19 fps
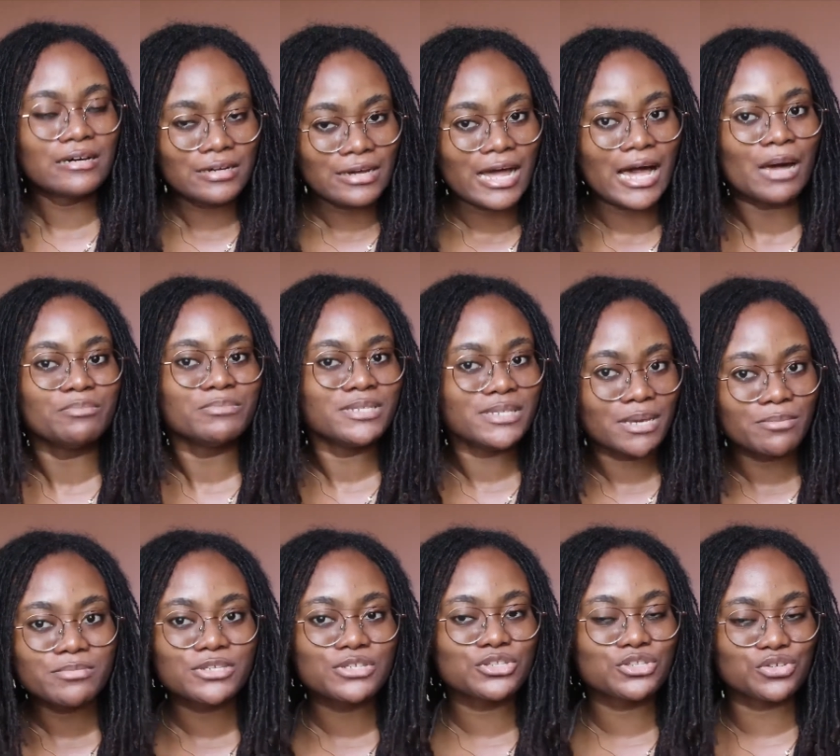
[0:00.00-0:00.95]
I'm
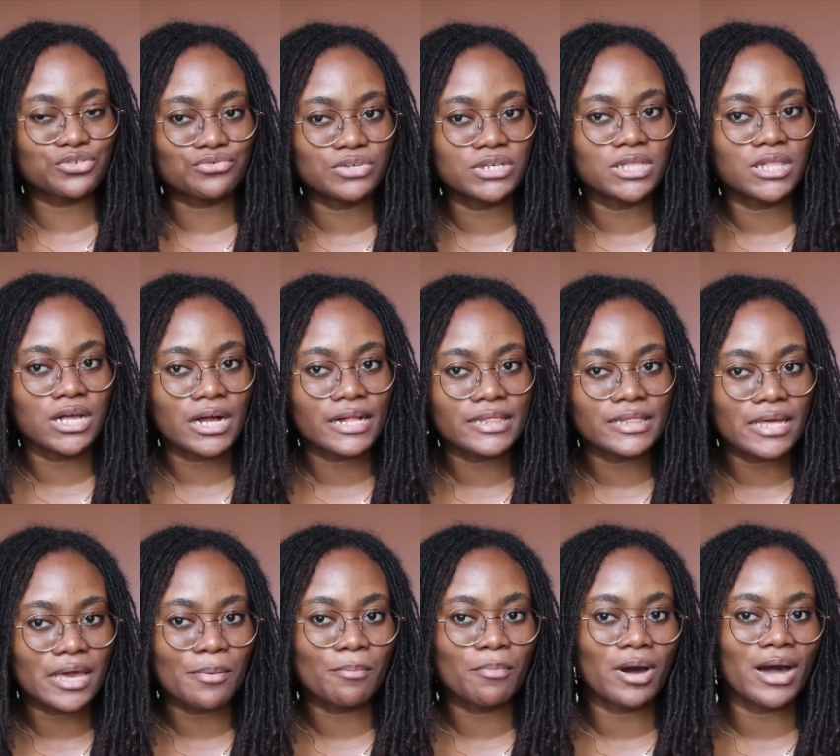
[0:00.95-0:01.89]
tempted to relock
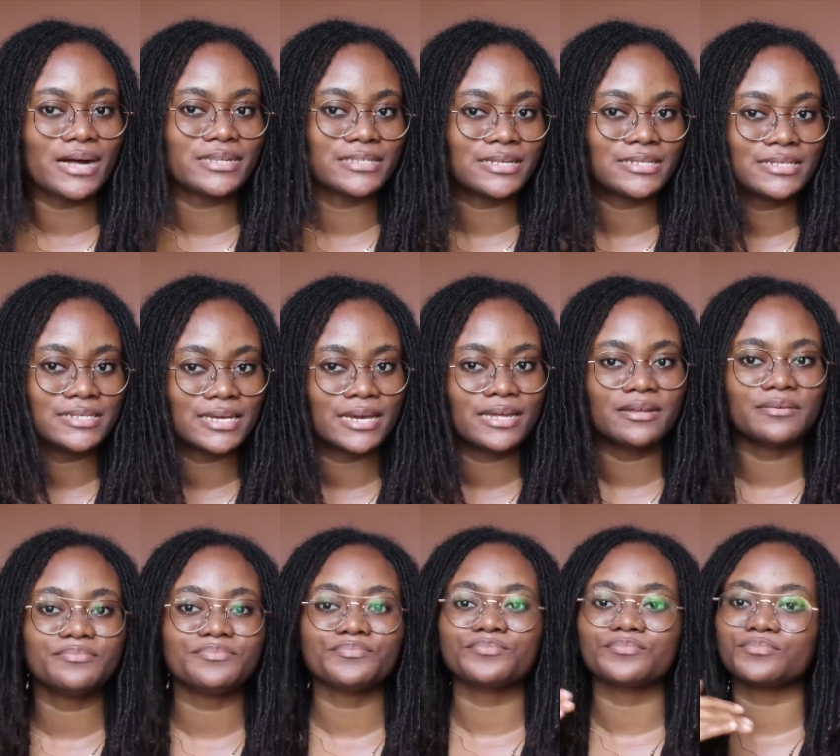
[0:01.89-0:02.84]
them, but as I said,
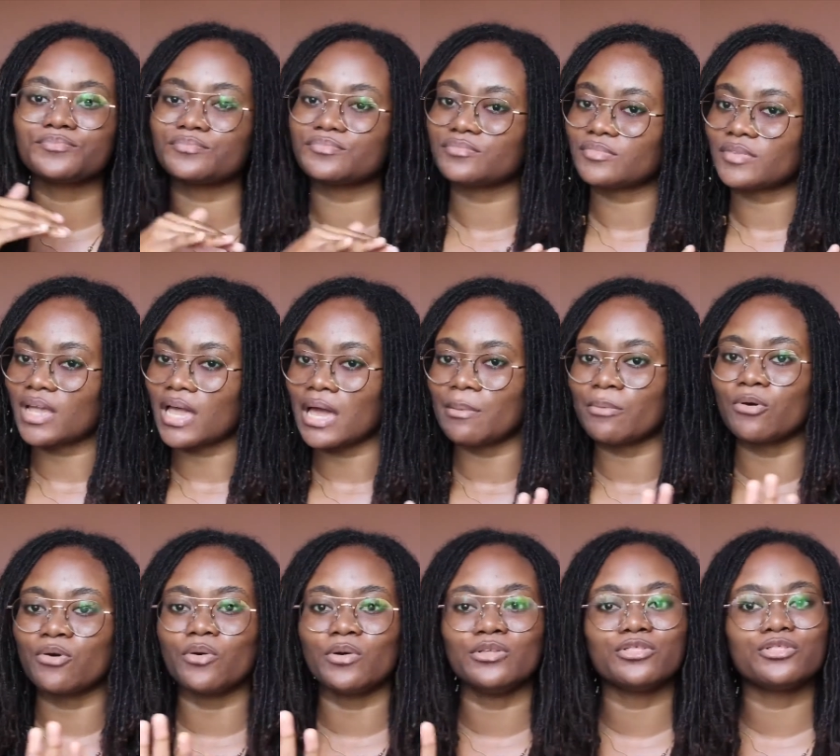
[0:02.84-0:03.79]
I'm
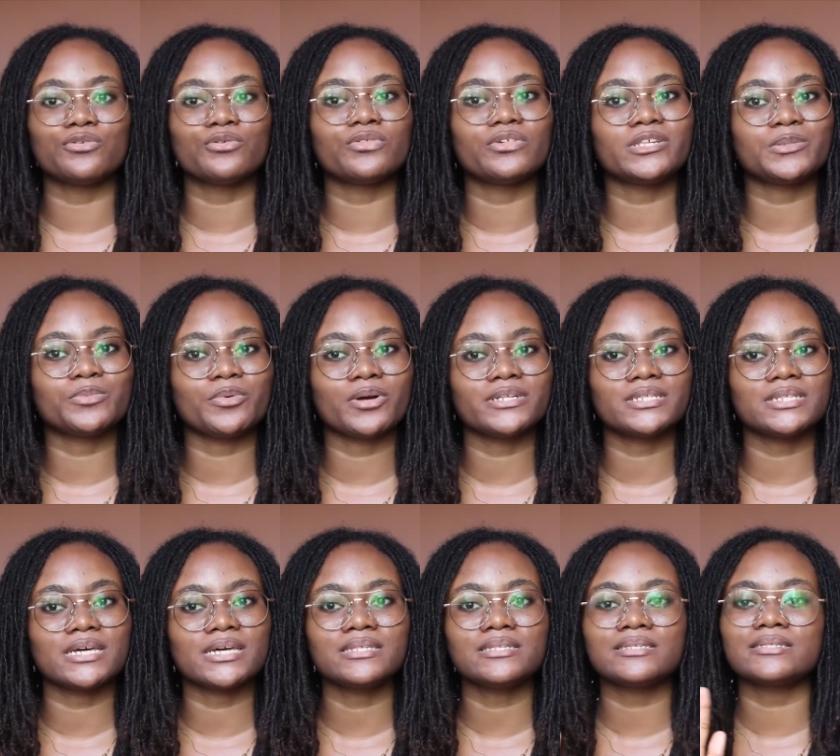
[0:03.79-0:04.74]
going through this
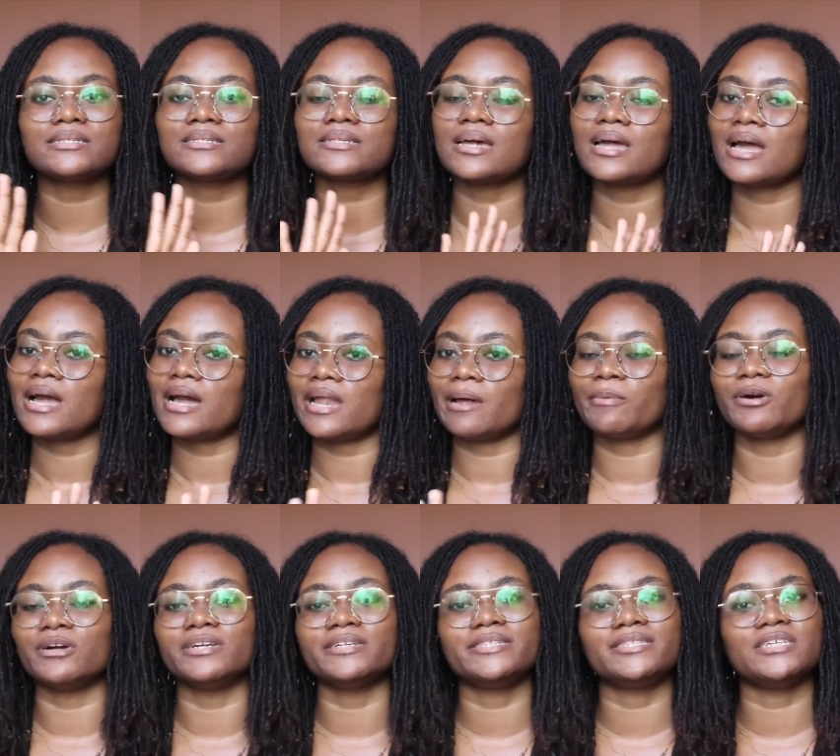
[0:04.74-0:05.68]
process. I'm
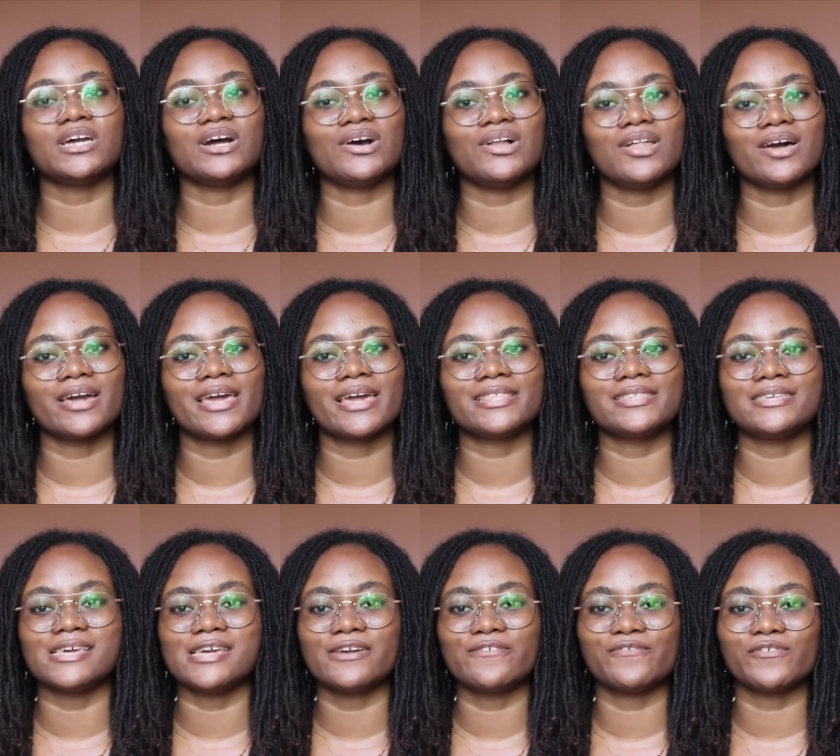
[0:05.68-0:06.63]
gonna see how long it
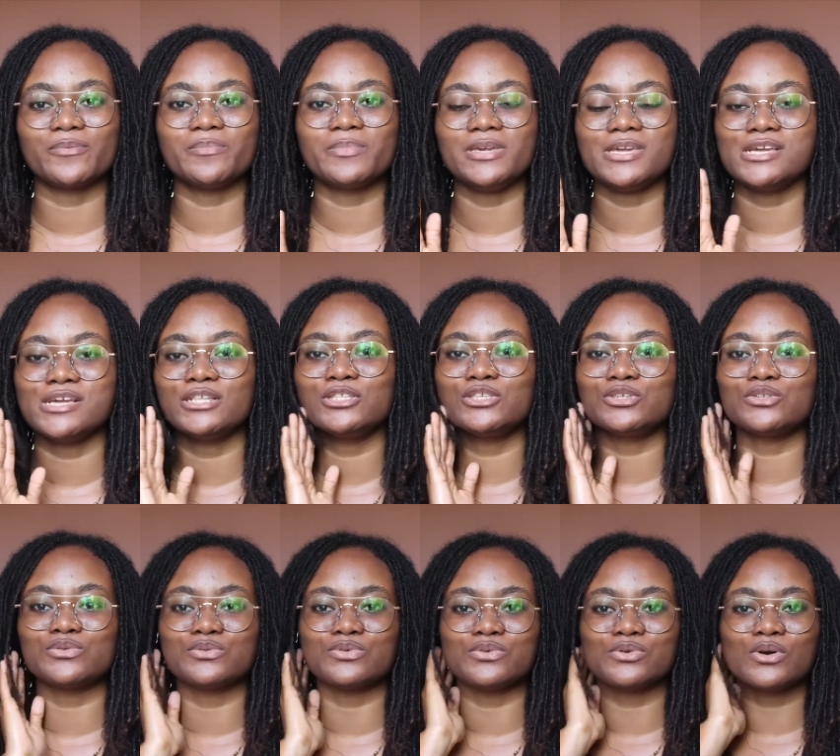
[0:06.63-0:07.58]
takes for me
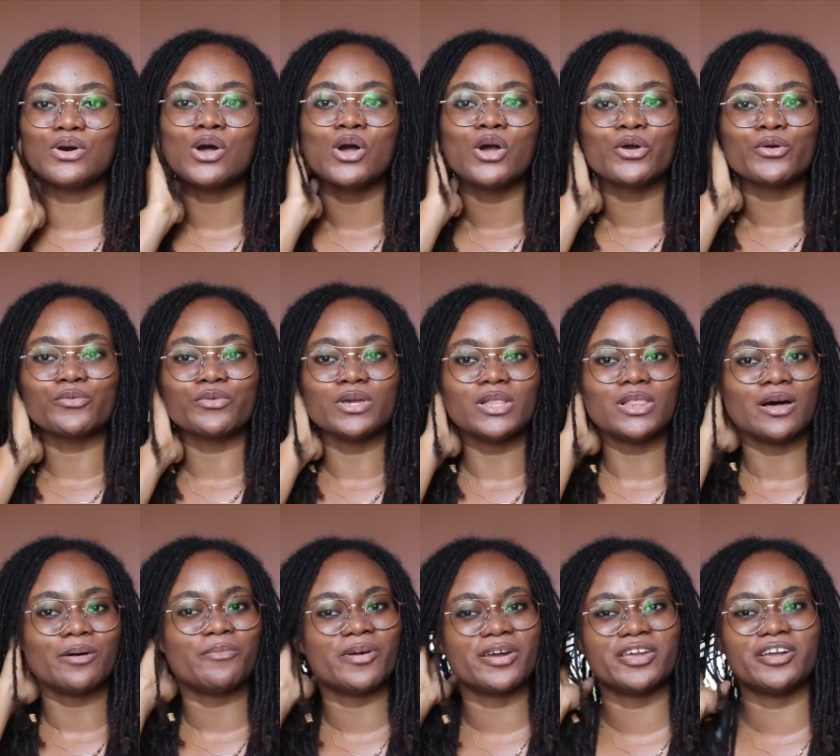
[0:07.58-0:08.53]
to
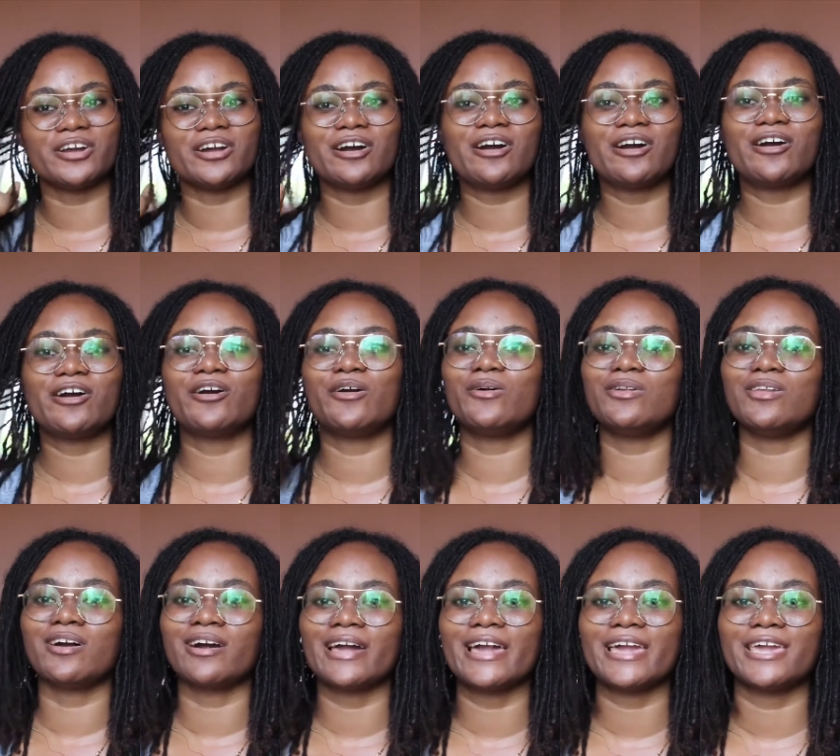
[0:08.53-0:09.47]
relock my hair, or how
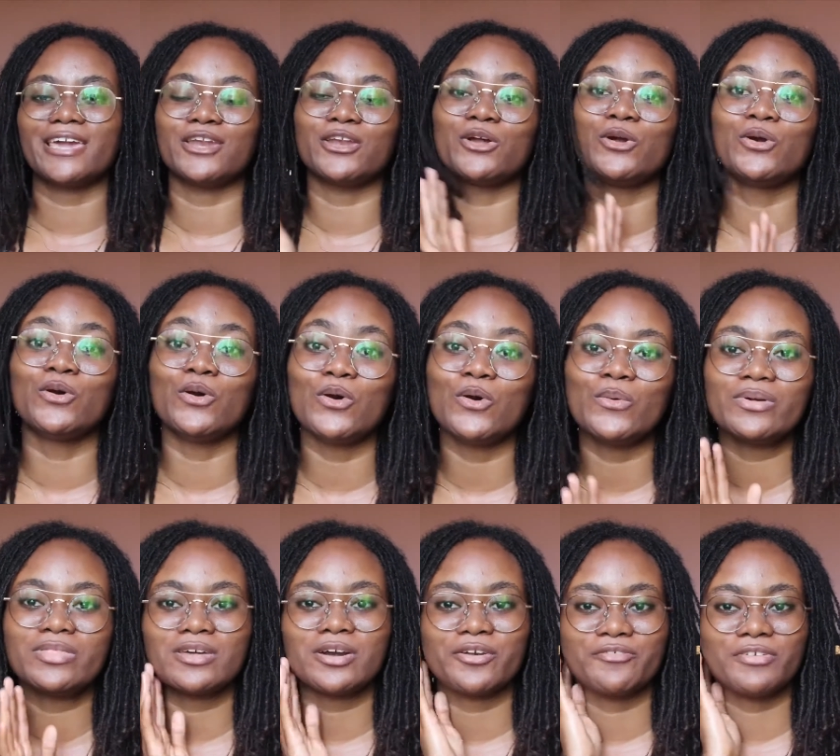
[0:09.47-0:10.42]
long I can go
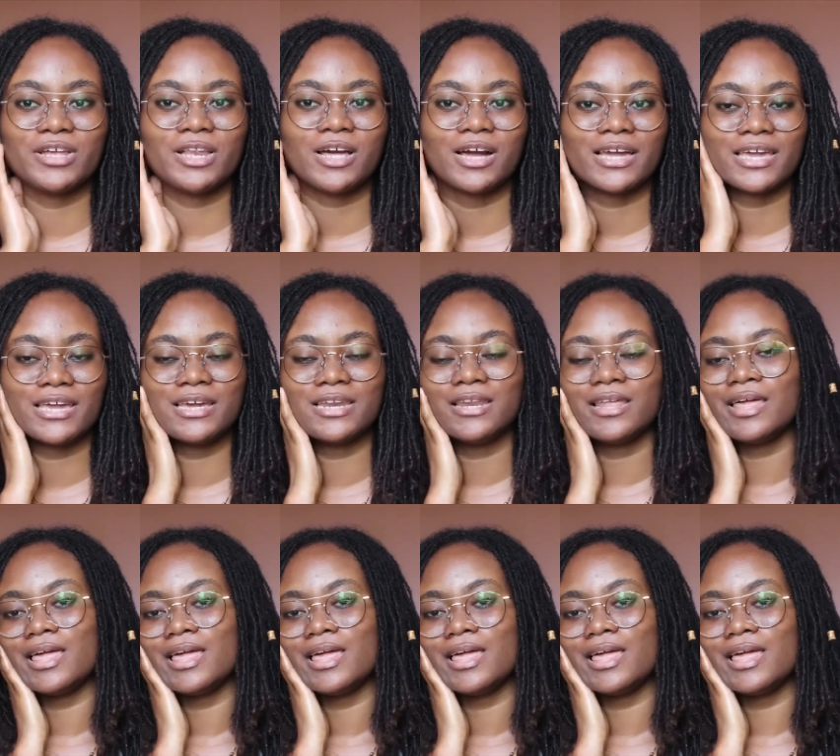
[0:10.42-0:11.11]
without relocking.